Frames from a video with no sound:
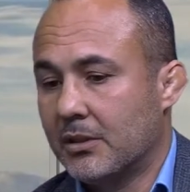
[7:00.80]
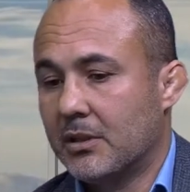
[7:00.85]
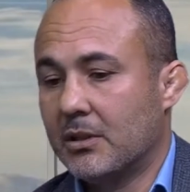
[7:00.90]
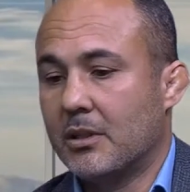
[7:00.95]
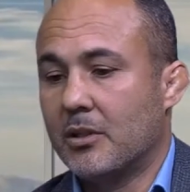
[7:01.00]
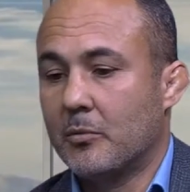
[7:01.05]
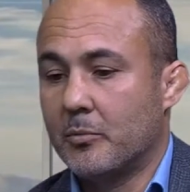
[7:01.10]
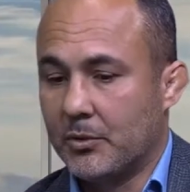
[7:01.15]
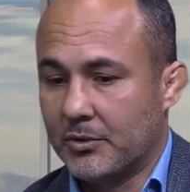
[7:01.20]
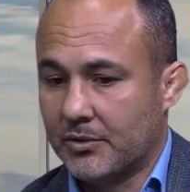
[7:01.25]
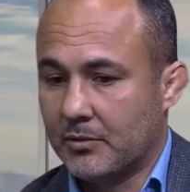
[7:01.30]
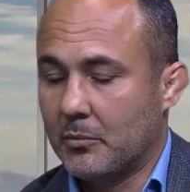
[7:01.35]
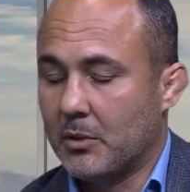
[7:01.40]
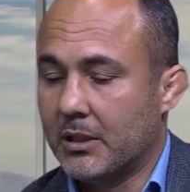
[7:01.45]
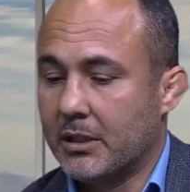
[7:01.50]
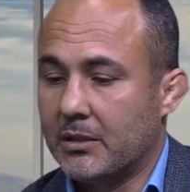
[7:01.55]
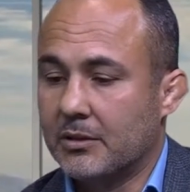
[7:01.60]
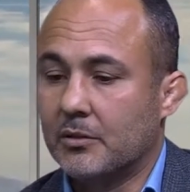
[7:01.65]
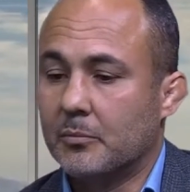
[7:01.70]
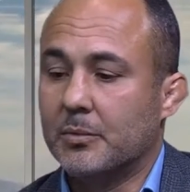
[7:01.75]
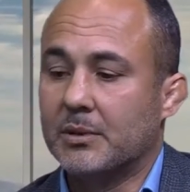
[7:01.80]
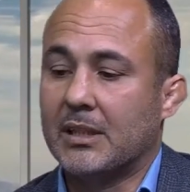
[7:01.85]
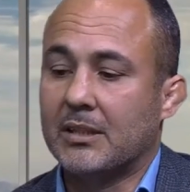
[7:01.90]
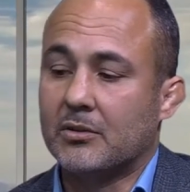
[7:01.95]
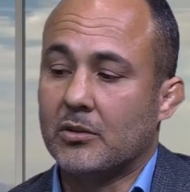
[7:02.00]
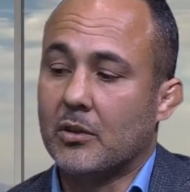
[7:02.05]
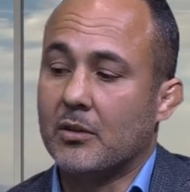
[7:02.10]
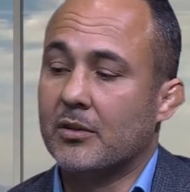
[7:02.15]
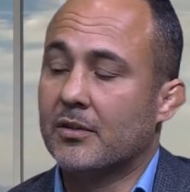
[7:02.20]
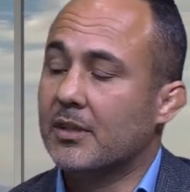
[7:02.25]
it, and then you put some money into it. But
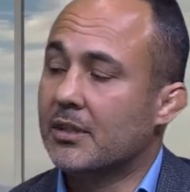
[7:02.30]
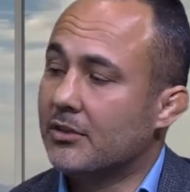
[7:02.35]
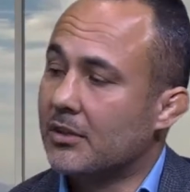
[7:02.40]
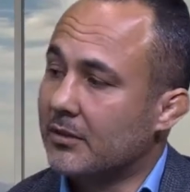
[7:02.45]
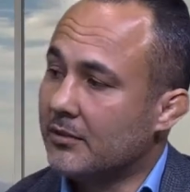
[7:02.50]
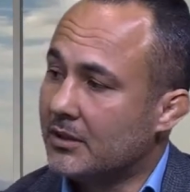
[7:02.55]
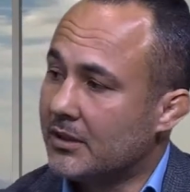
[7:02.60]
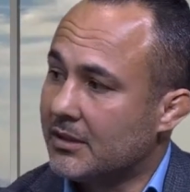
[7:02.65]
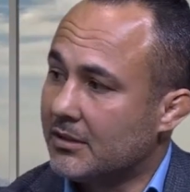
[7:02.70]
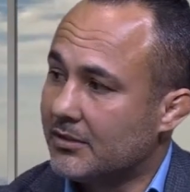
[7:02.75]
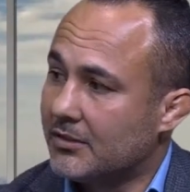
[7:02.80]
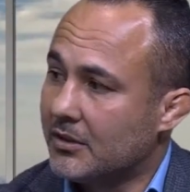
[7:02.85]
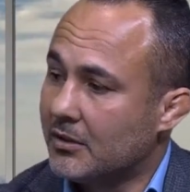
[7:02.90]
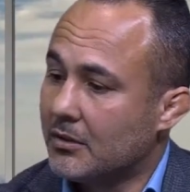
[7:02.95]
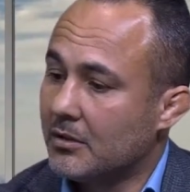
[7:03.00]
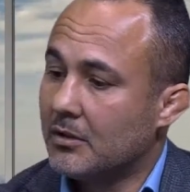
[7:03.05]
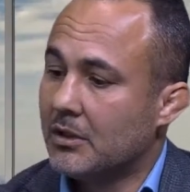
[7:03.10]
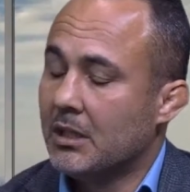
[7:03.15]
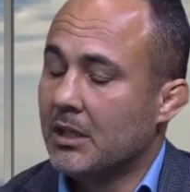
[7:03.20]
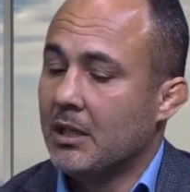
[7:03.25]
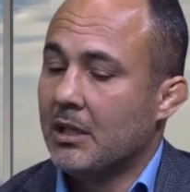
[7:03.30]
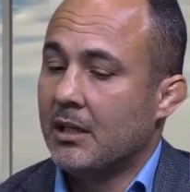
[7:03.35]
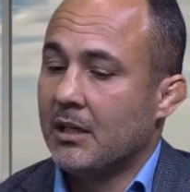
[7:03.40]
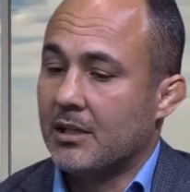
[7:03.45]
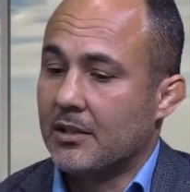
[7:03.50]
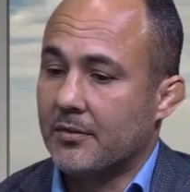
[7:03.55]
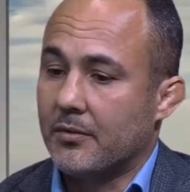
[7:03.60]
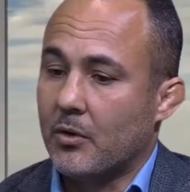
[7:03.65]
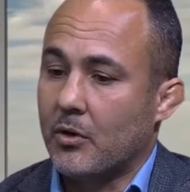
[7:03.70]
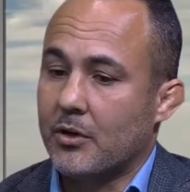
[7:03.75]
that's all the things you have to consider
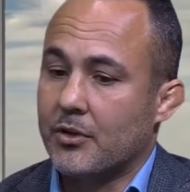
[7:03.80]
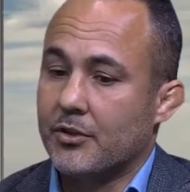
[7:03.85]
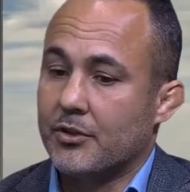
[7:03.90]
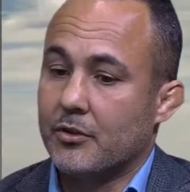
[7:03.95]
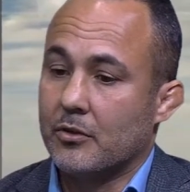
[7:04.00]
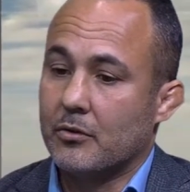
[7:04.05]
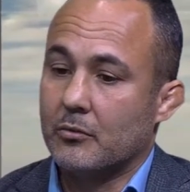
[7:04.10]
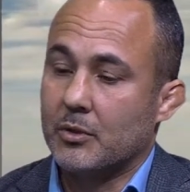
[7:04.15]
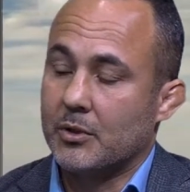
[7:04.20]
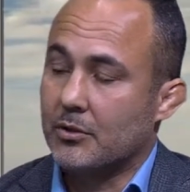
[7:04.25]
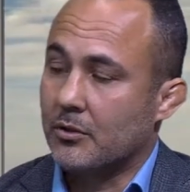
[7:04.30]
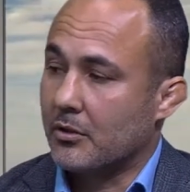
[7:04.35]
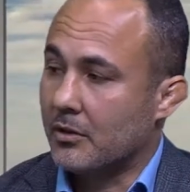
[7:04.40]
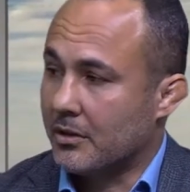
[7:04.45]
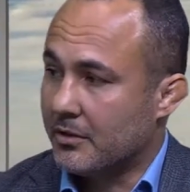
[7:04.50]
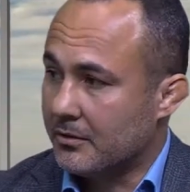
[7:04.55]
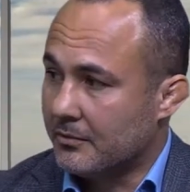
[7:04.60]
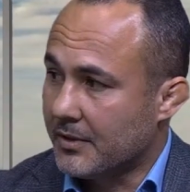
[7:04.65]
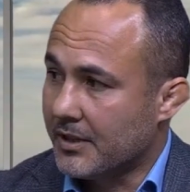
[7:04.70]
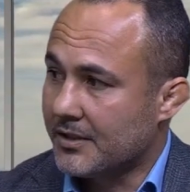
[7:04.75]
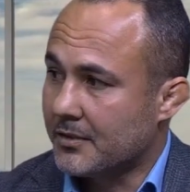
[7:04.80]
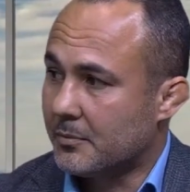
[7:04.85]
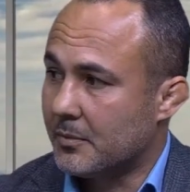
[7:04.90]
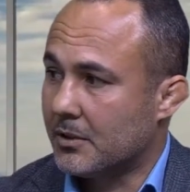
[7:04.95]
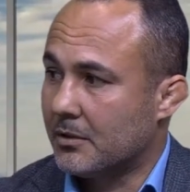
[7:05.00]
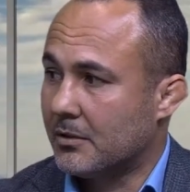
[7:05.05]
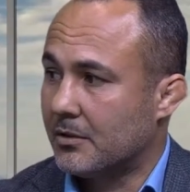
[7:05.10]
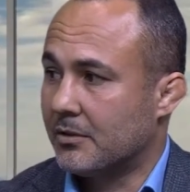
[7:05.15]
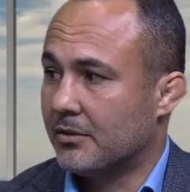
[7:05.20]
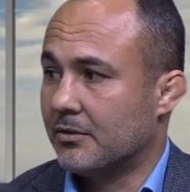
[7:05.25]
as far as your return on
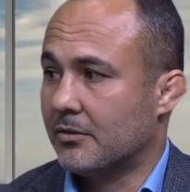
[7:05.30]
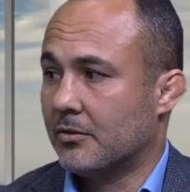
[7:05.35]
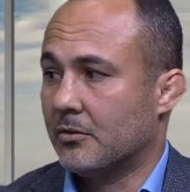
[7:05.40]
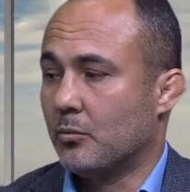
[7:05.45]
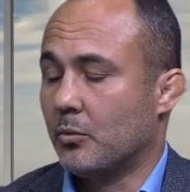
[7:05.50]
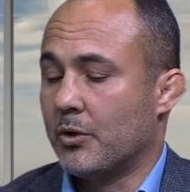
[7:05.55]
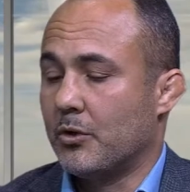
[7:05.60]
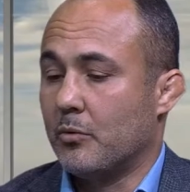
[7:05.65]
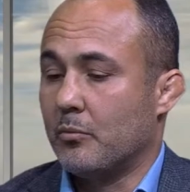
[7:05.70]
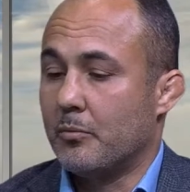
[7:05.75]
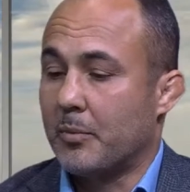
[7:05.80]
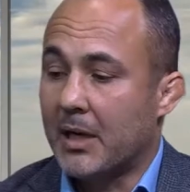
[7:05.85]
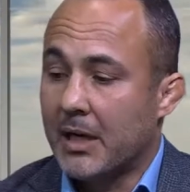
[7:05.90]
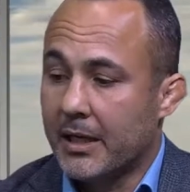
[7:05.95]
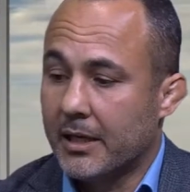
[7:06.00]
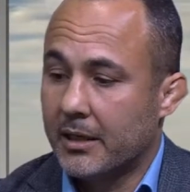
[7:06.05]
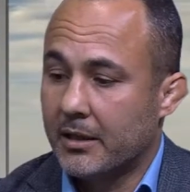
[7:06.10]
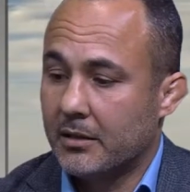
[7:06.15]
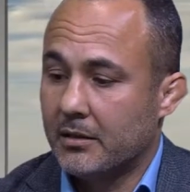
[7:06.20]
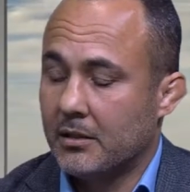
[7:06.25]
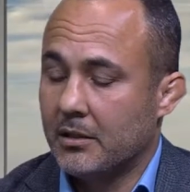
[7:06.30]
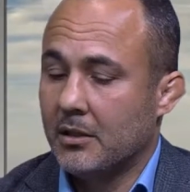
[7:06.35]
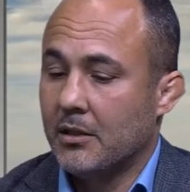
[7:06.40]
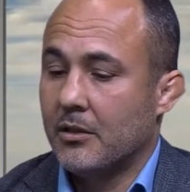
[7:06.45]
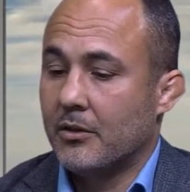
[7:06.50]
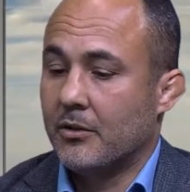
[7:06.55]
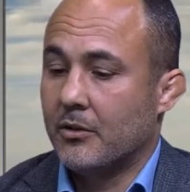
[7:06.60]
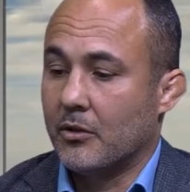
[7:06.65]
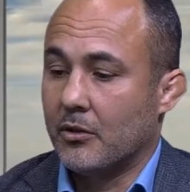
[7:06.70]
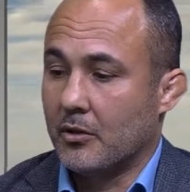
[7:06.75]
investment, because when you buy it,
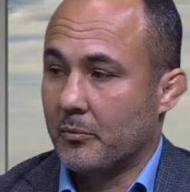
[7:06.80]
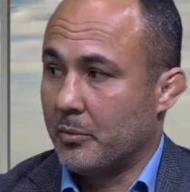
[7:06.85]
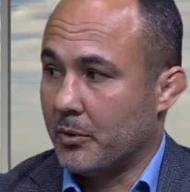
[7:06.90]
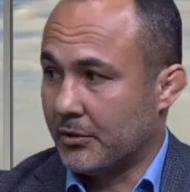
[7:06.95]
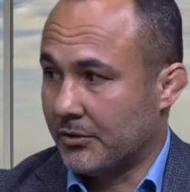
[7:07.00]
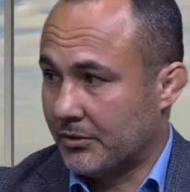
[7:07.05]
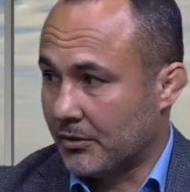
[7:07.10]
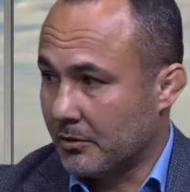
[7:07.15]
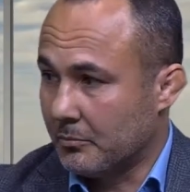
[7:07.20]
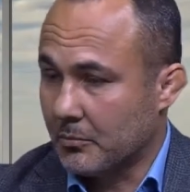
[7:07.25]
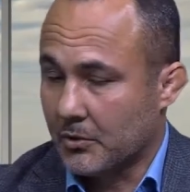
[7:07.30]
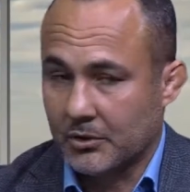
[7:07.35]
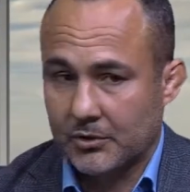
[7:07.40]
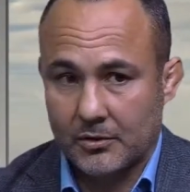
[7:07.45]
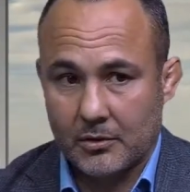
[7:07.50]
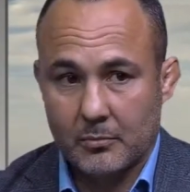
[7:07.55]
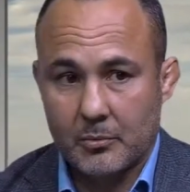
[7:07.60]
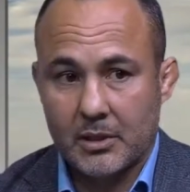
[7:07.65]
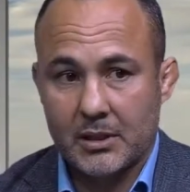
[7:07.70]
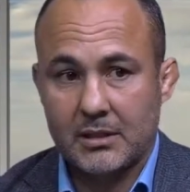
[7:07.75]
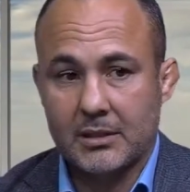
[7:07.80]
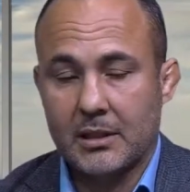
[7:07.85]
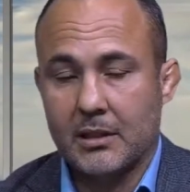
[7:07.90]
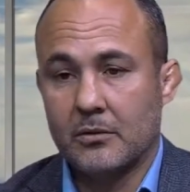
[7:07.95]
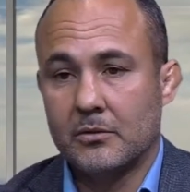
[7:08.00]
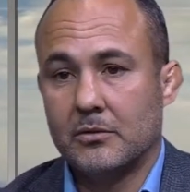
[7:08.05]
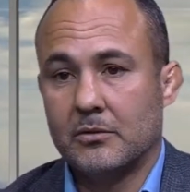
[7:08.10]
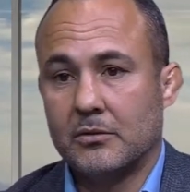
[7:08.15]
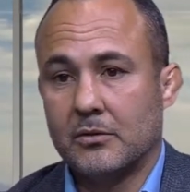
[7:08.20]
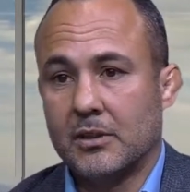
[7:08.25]
you're going to put some, some money
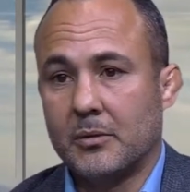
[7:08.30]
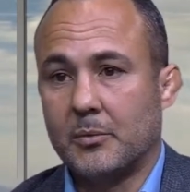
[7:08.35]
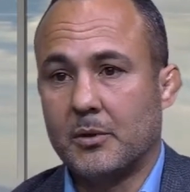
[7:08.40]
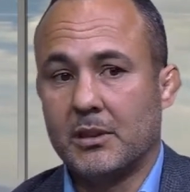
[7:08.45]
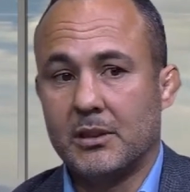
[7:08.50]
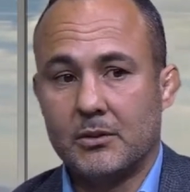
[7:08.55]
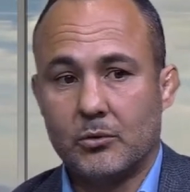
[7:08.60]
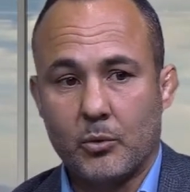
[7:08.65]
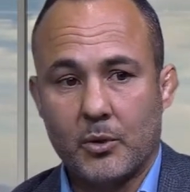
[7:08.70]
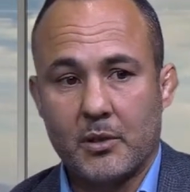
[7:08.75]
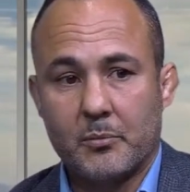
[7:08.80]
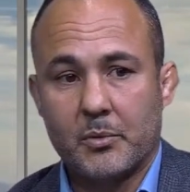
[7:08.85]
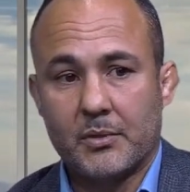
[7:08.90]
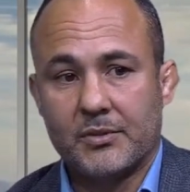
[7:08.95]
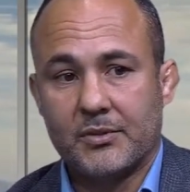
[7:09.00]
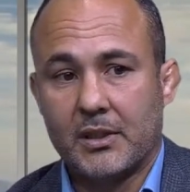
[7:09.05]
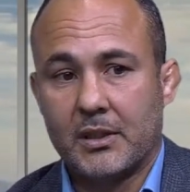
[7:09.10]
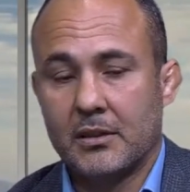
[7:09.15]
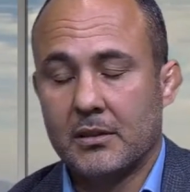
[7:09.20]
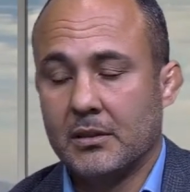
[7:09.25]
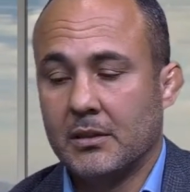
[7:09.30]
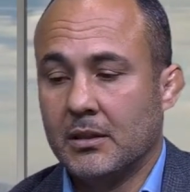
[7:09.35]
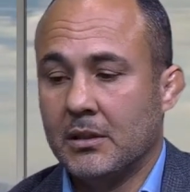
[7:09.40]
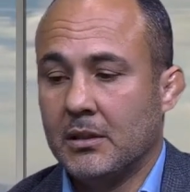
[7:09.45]
down, typically 20%.